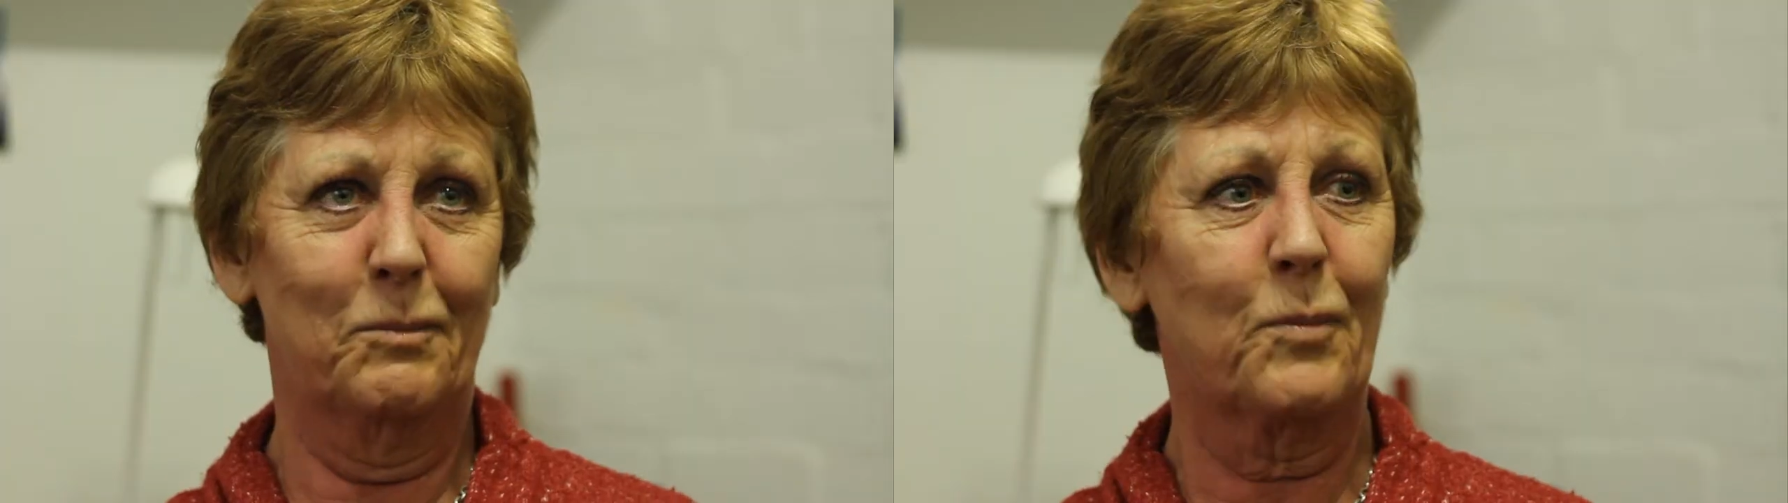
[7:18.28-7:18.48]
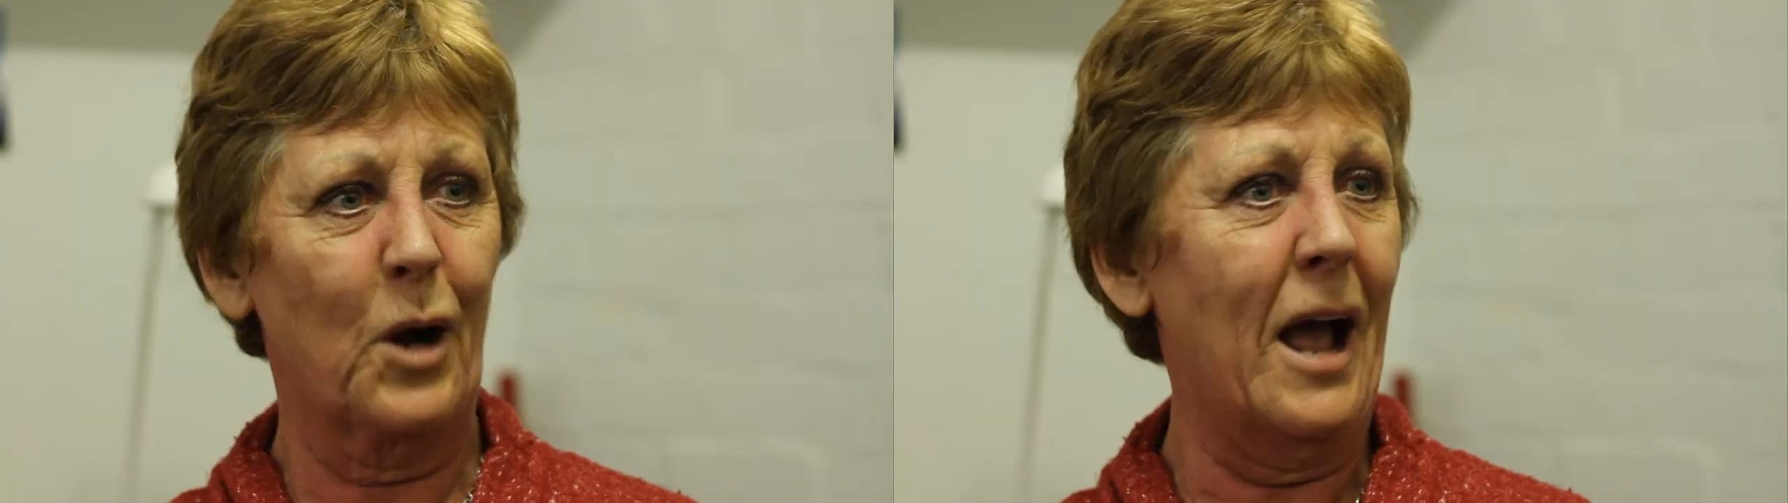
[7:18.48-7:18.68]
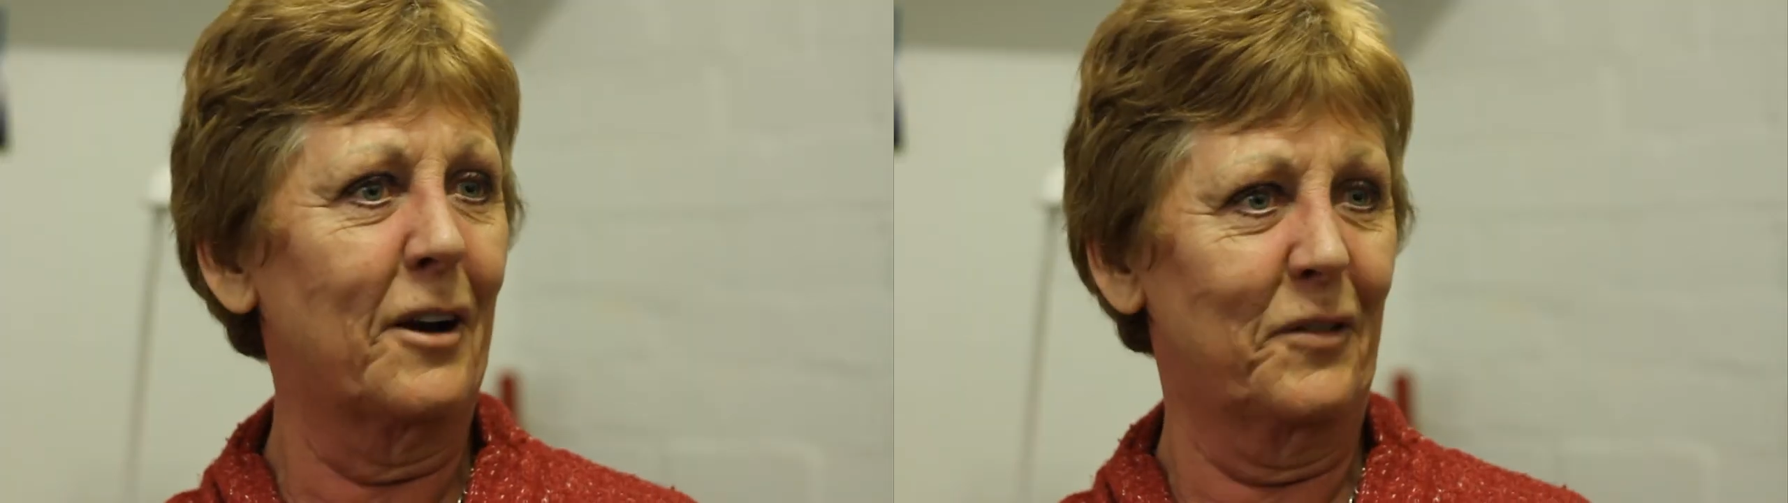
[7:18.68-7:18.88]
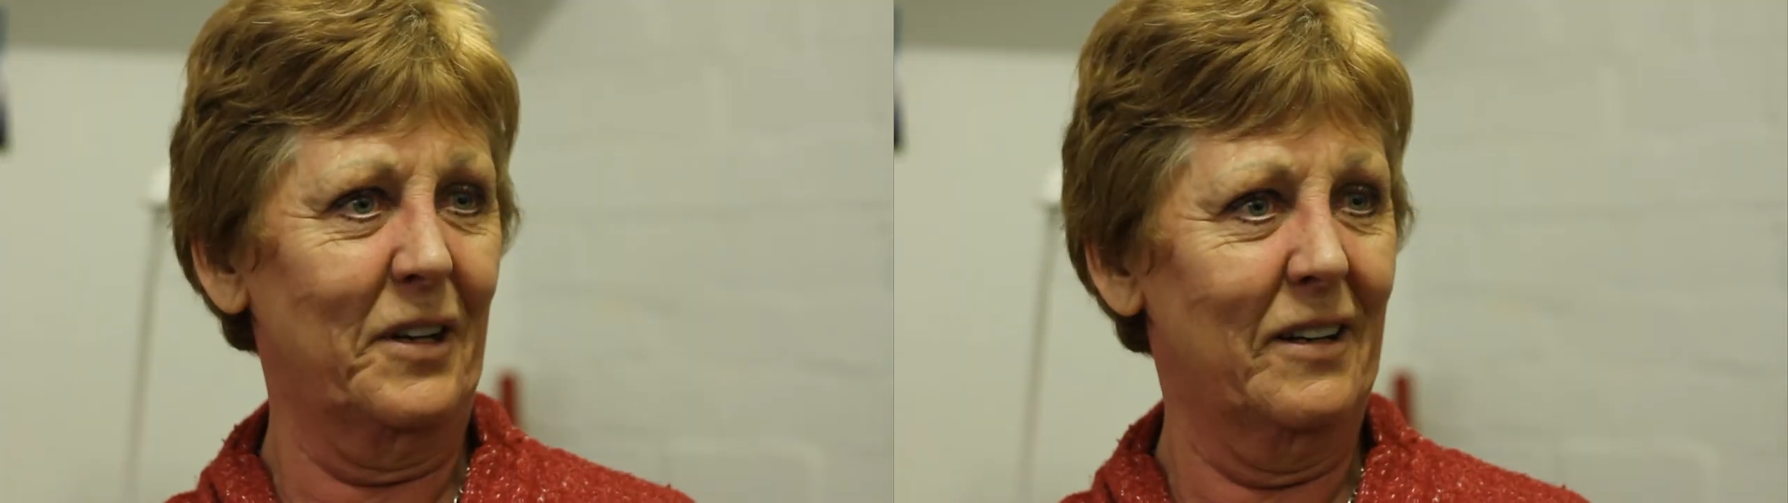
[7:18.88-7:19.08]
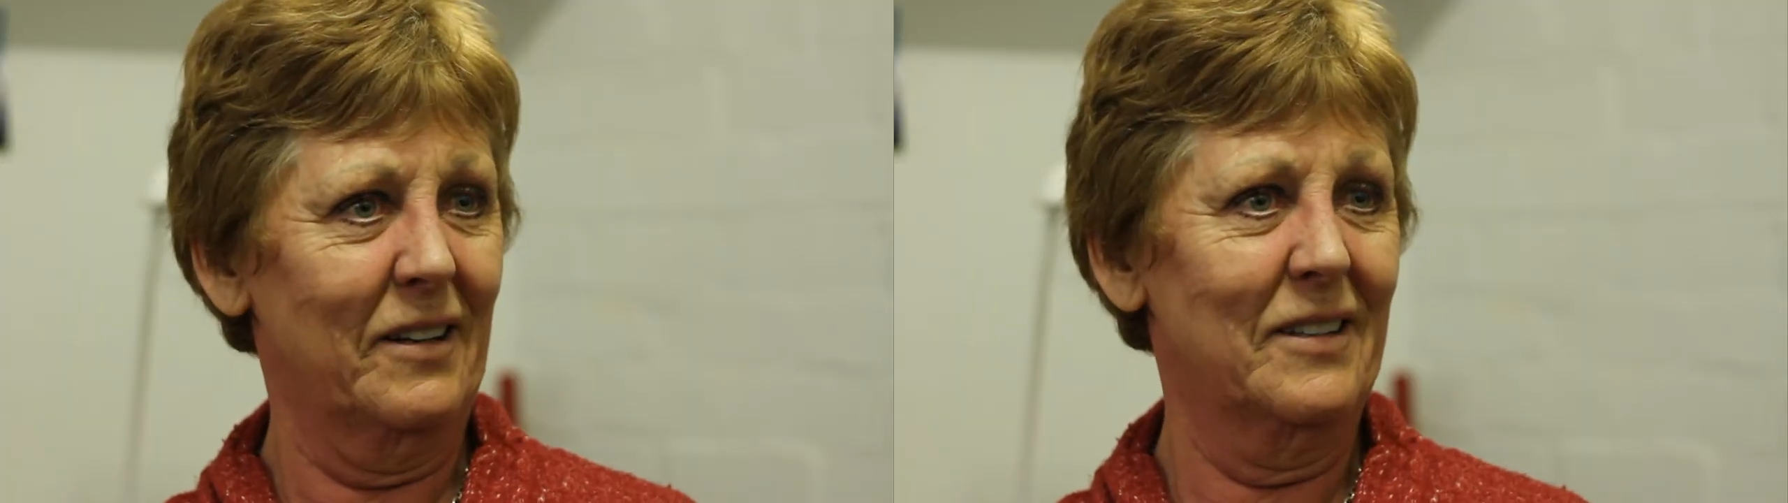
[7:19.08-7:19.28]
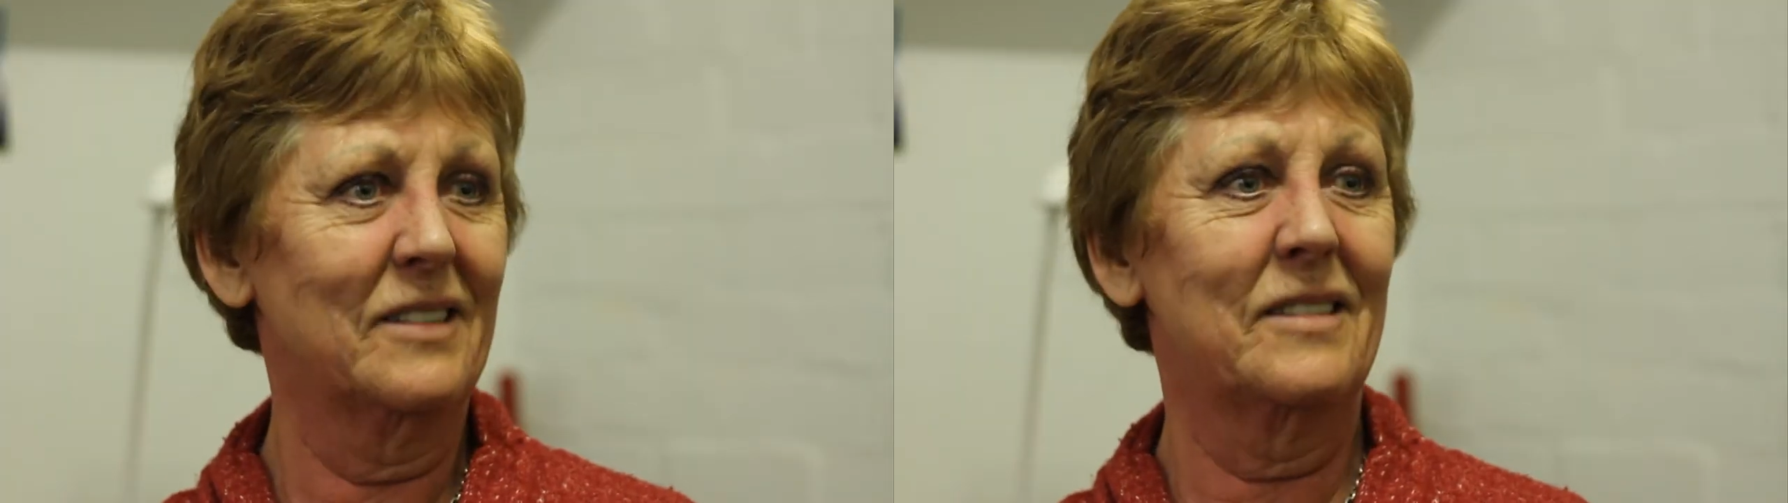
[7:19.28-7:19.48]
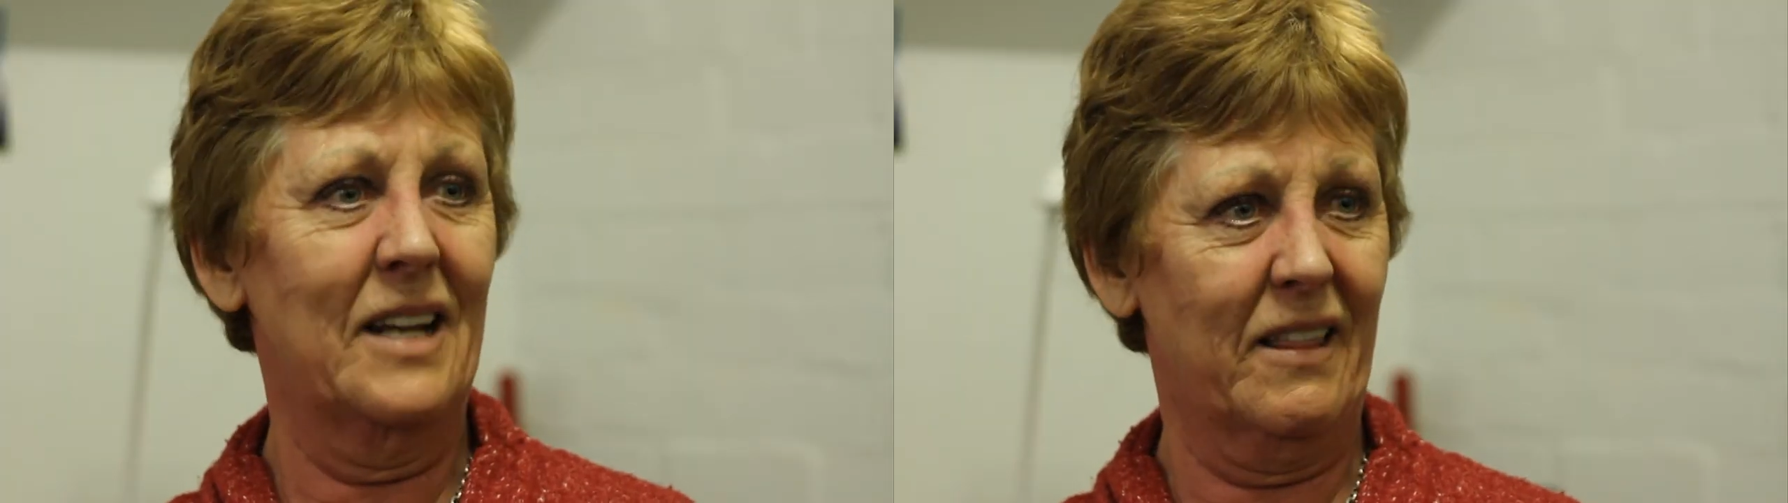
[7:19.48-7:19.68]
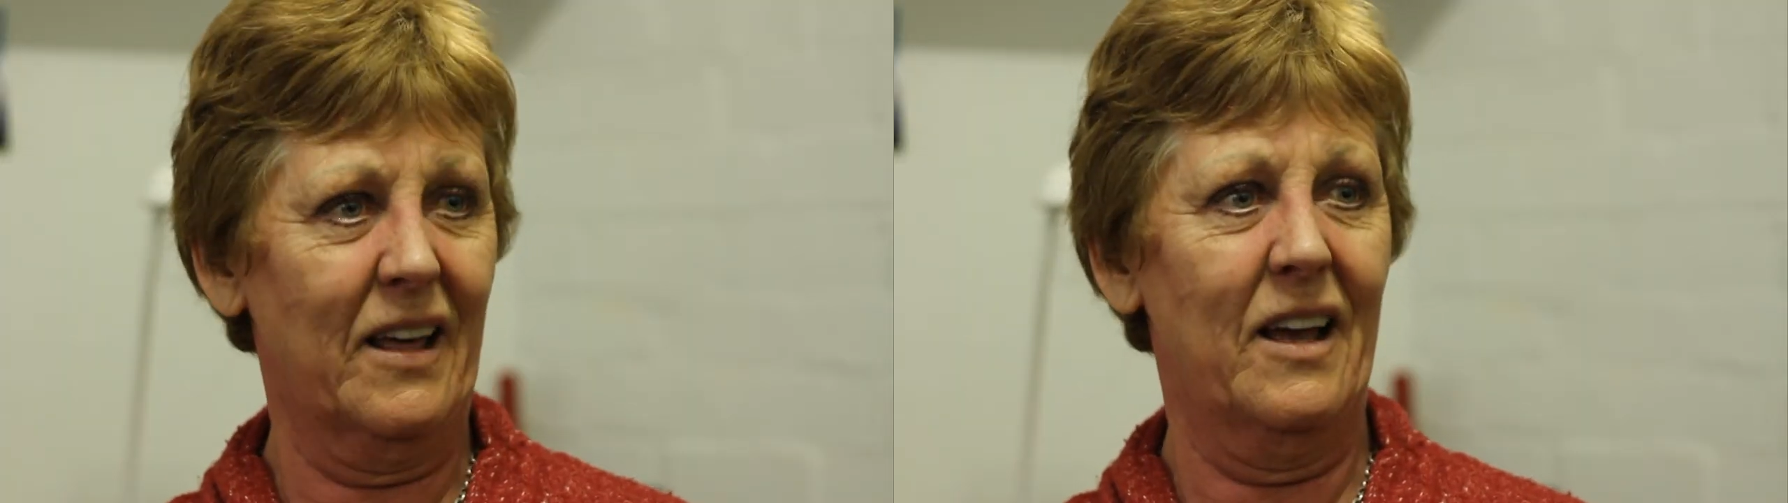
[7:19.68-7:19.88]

proud of it. Now they